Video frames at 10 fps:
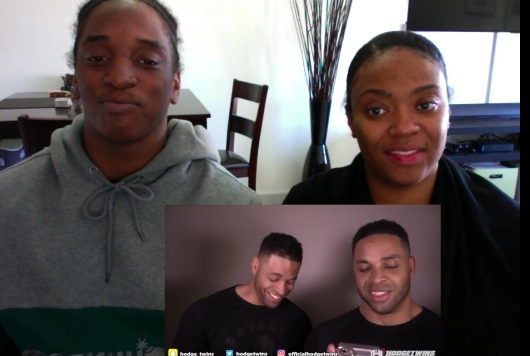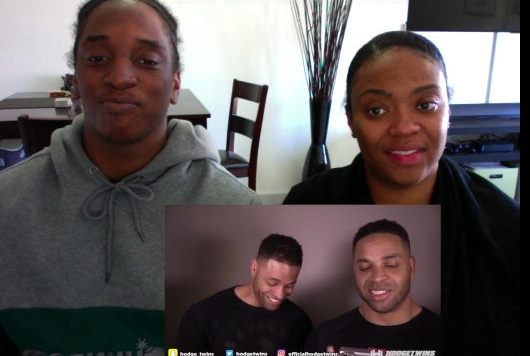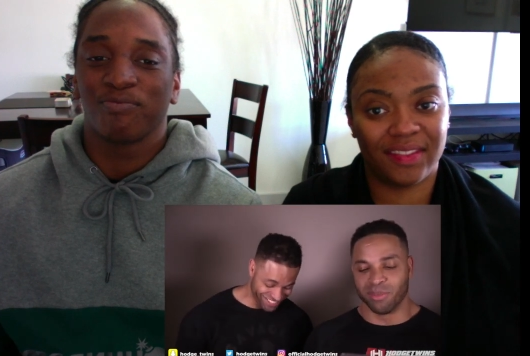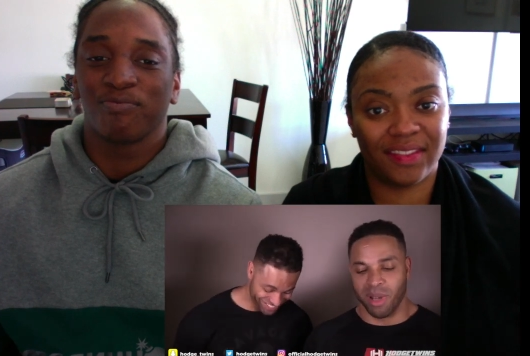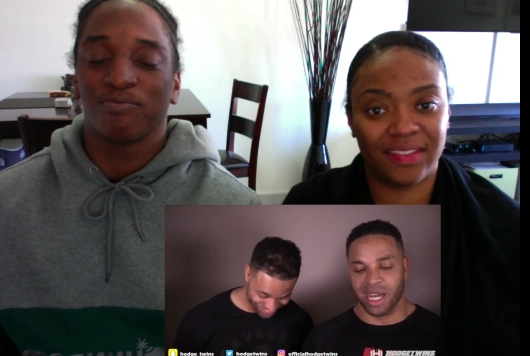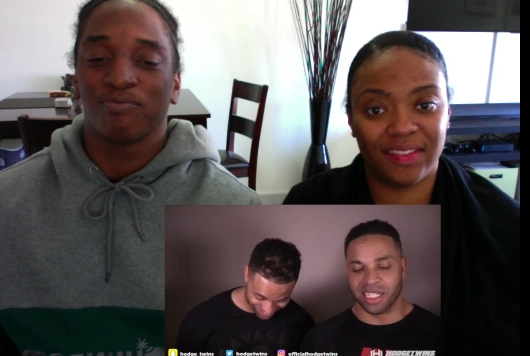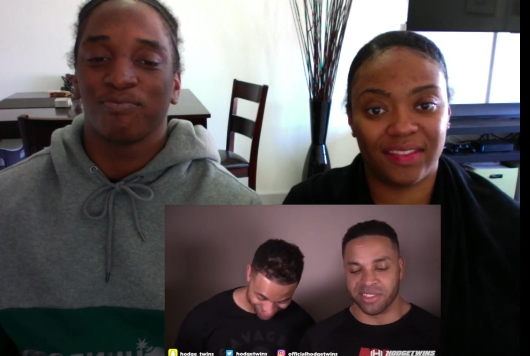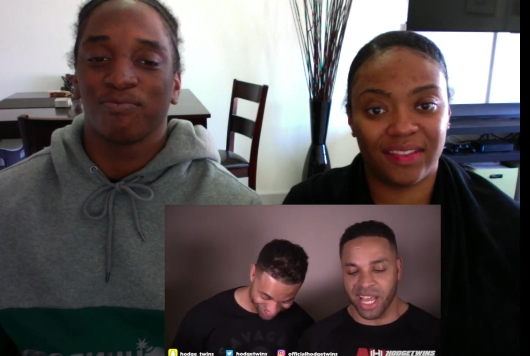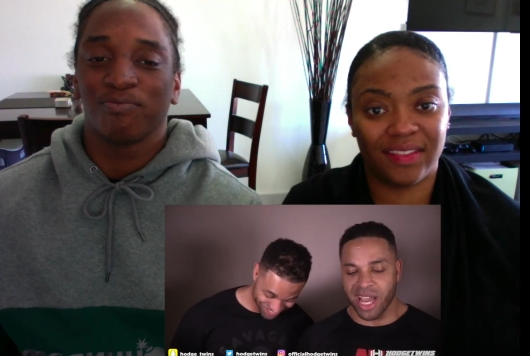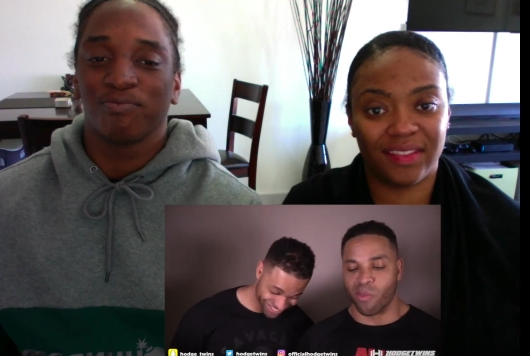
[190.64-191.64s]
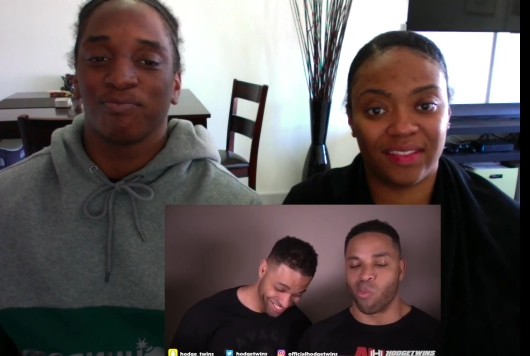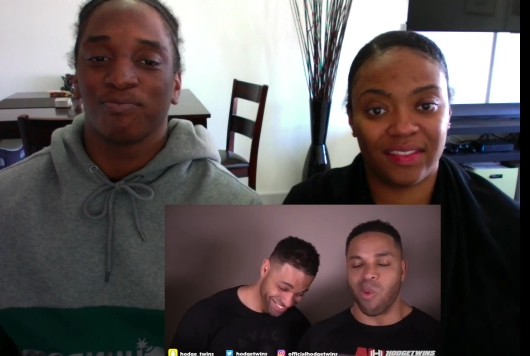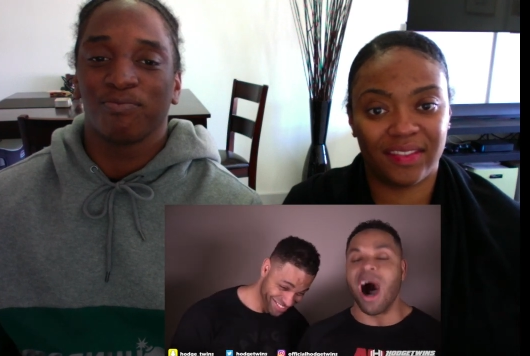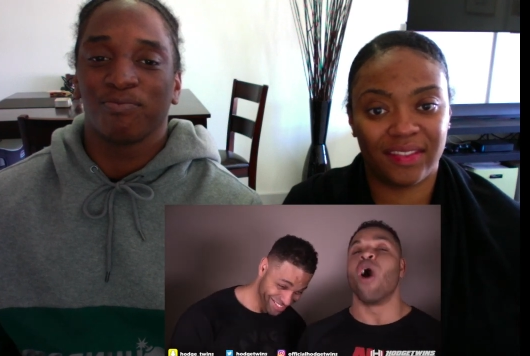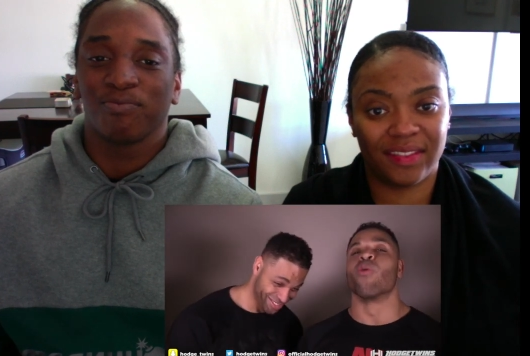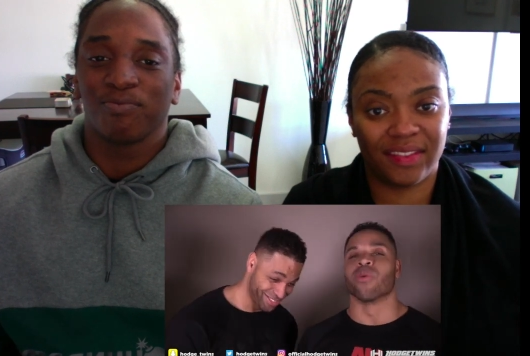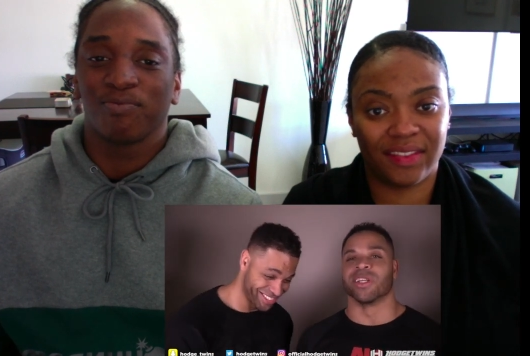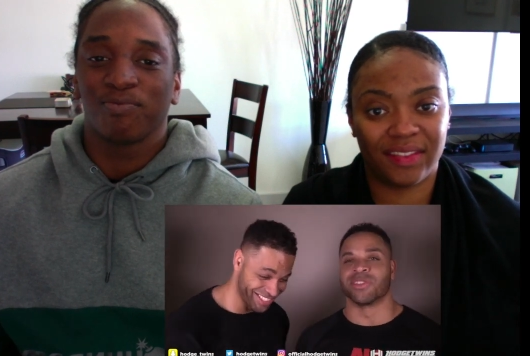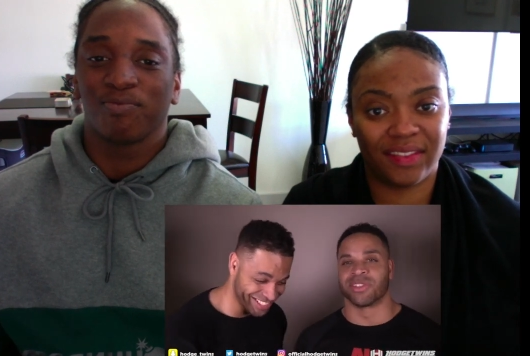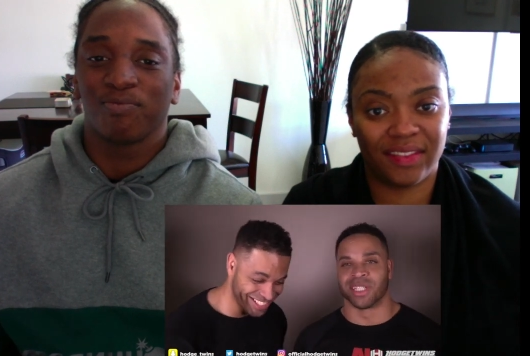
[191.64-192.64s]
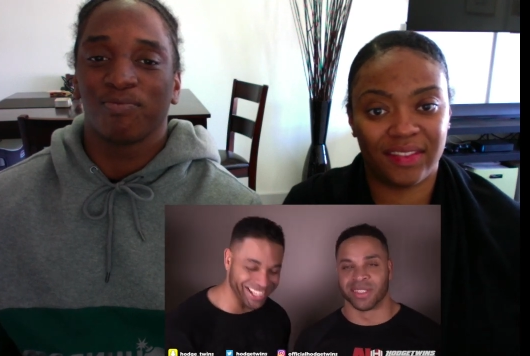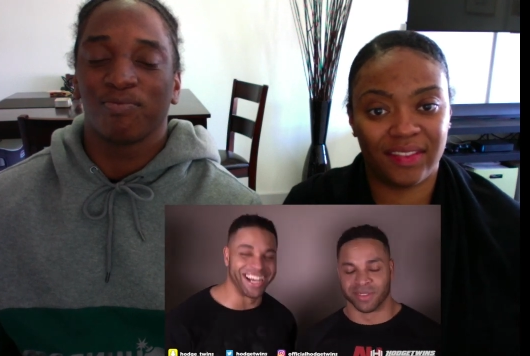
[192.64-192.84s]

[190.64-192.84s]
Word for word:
Speaker 1: Smell like a damn walrus.